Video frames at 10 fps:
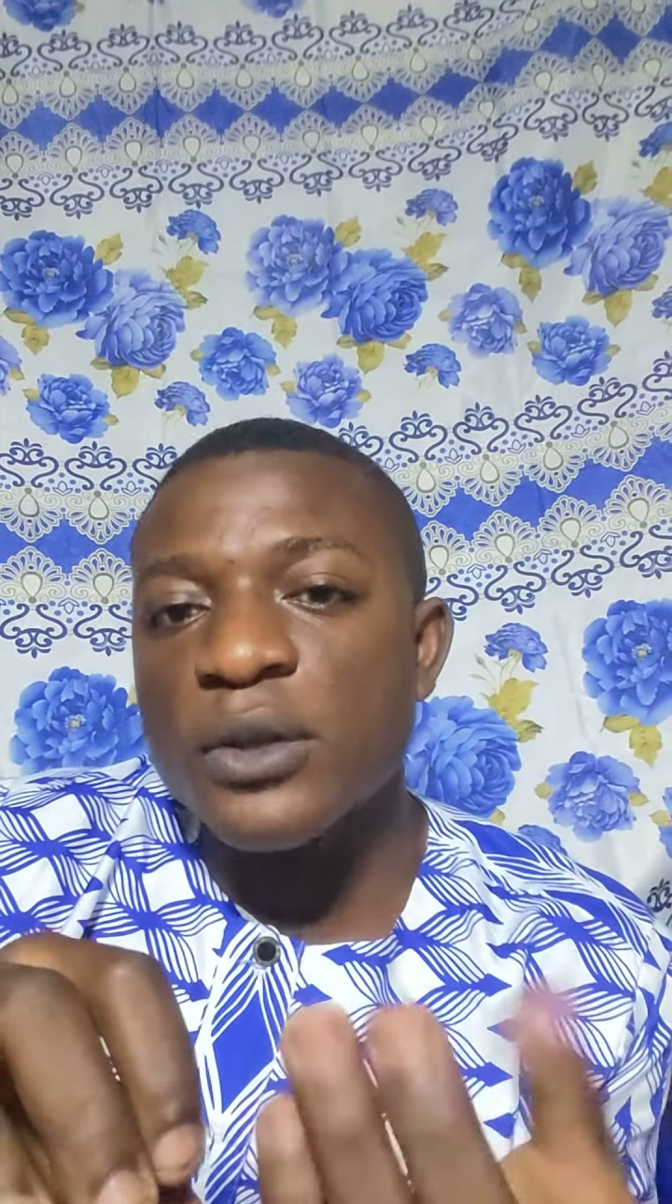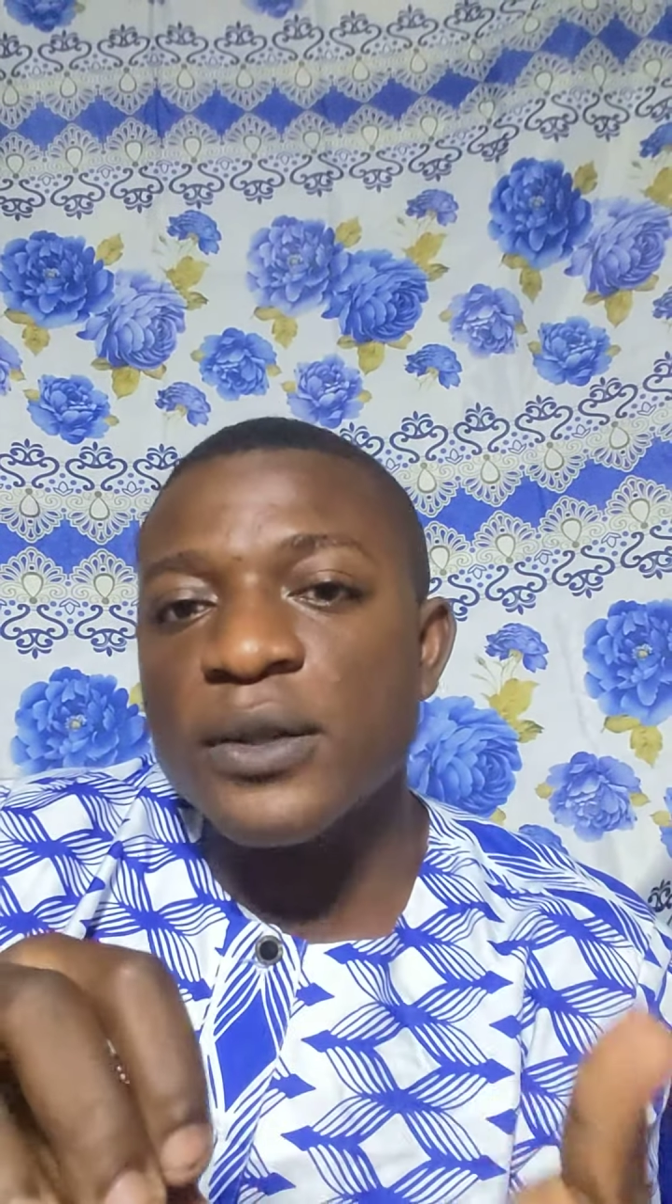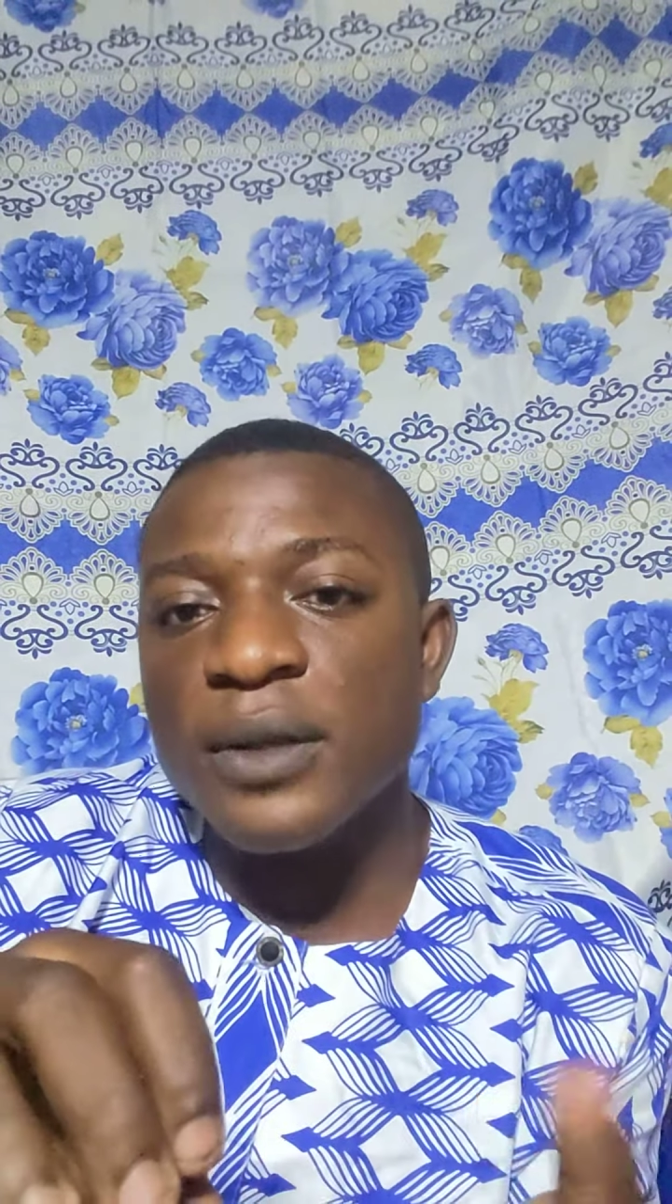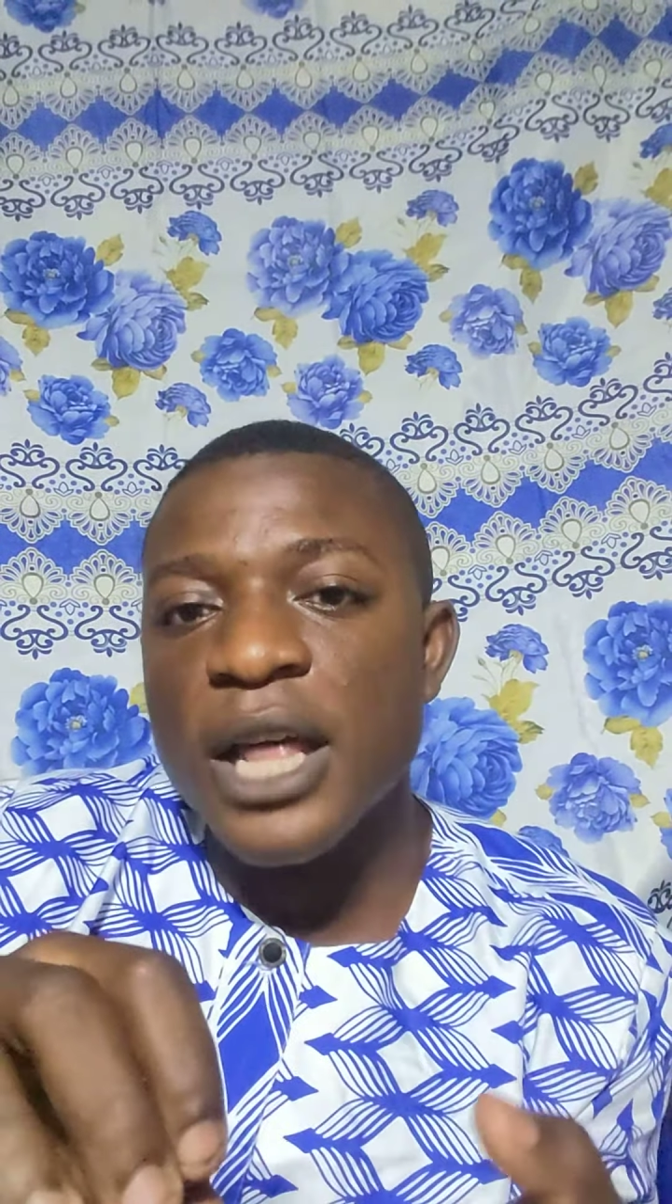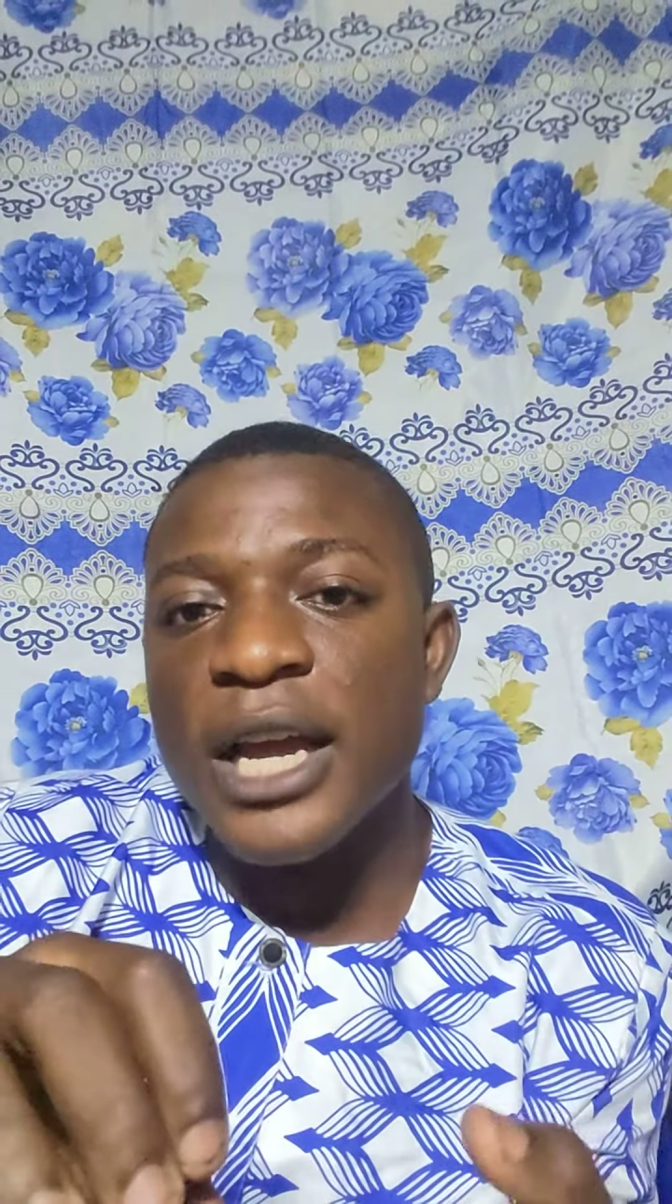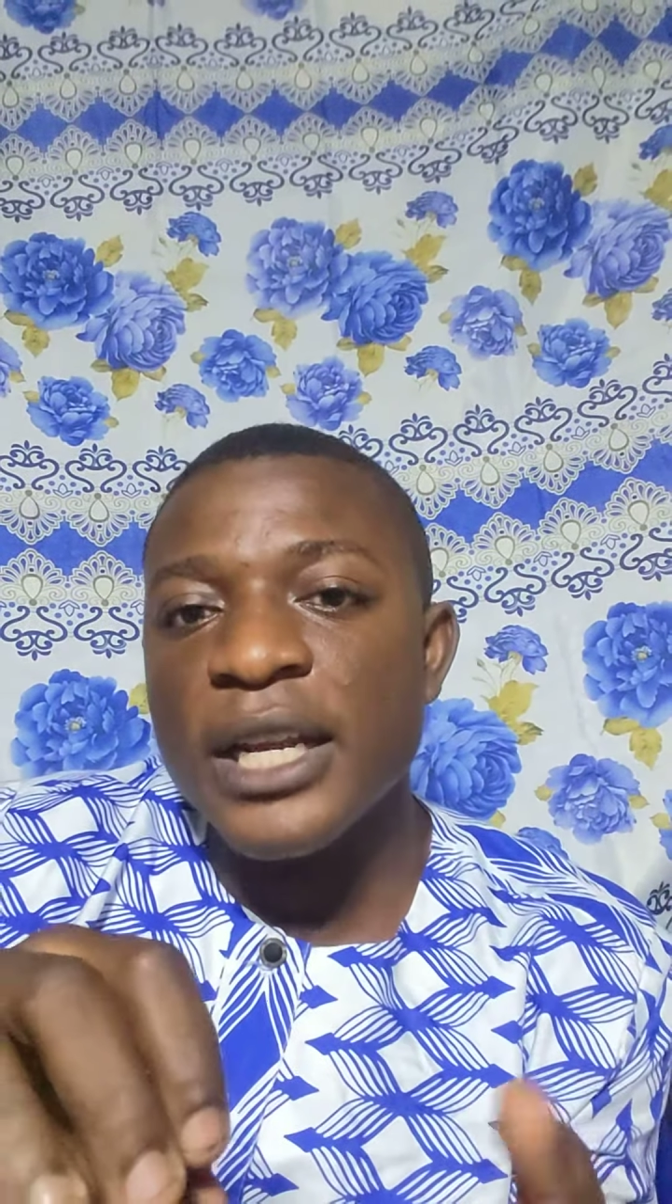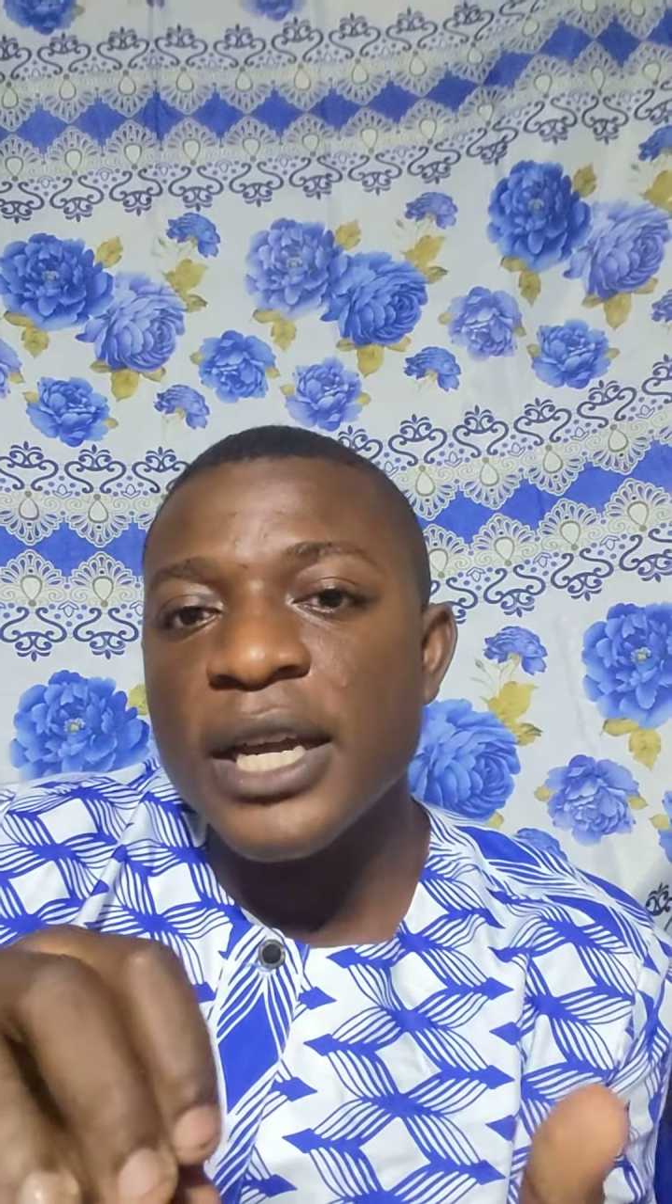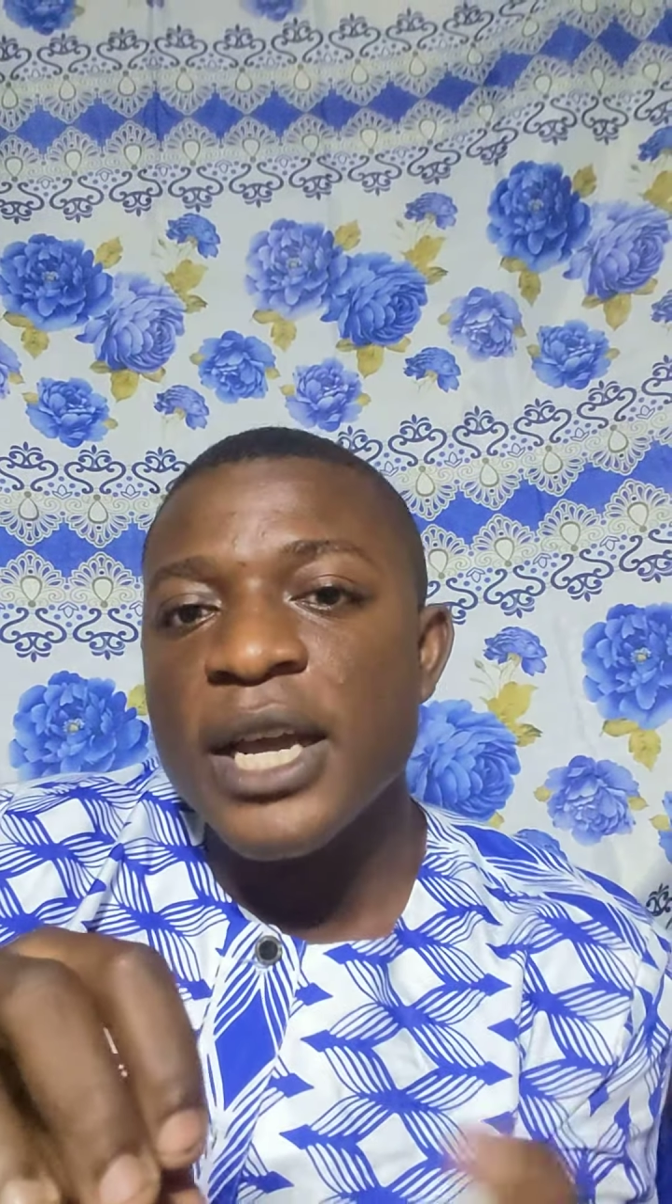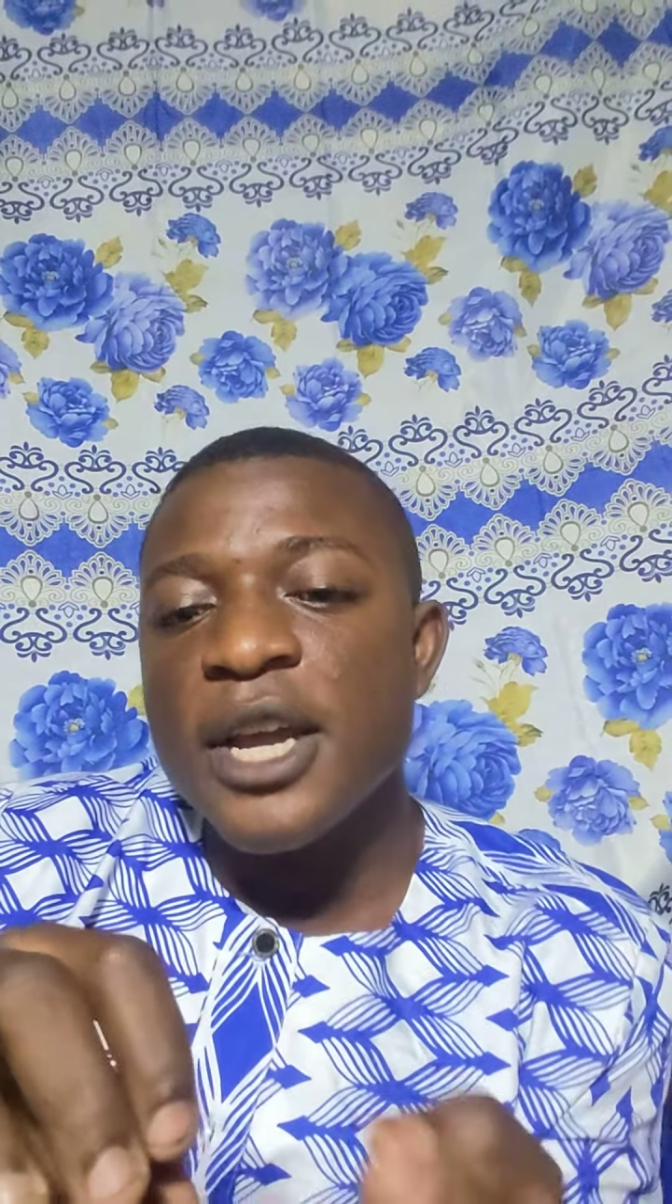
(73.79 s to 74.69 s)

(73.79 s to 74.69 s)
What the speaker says: sunlight.